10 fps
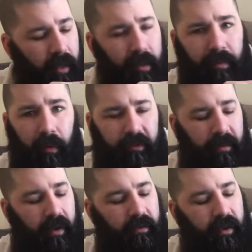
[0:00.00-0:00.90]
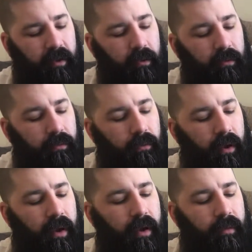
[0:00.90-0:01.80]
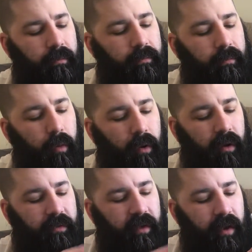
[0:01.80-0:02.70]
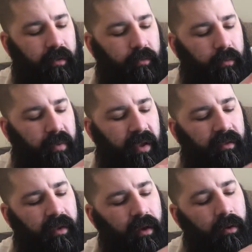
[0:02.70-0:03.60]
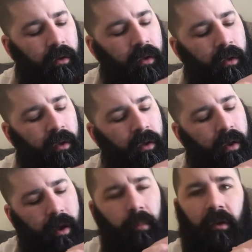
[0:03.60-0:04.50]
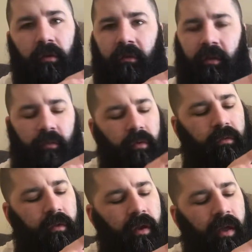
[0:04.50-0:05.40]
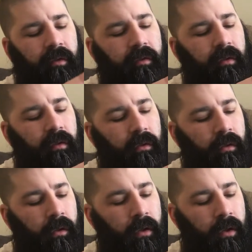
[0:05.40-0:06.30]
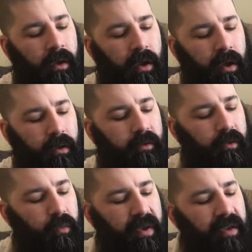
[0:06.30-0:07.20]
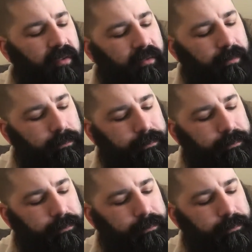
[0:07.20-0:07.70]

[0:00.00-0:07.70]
I like both smells, I do. But we're going to see how this one pans out. I'm going to use this for the next 2 weeks.